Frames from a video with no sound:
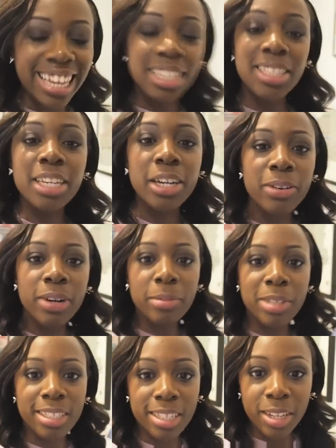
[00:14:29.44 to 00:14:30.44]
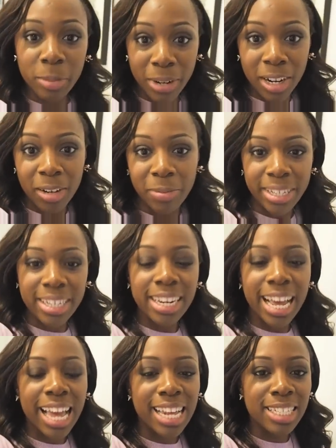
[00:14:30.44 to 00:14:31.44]
So I'm just at the apartment
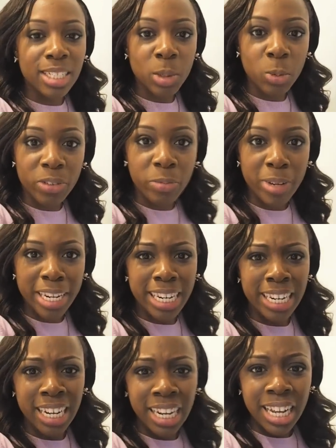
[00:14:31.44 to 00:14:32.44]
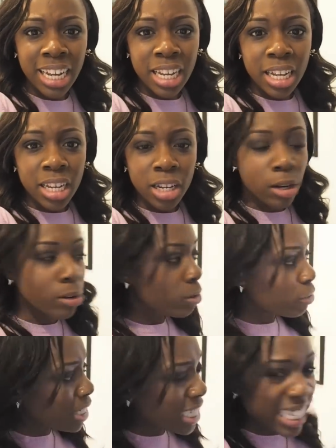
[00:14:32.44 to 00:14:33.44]
and we've been
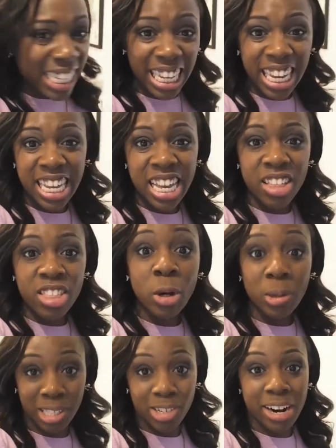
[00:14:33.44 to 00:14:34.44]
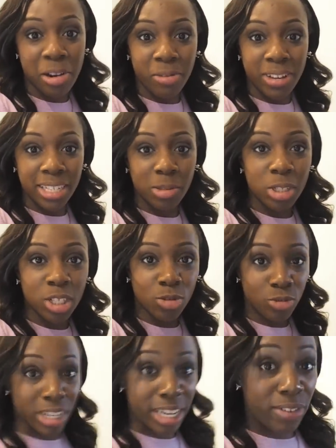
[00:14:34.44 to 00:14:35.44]
critiquing the Oscar outfits, which is really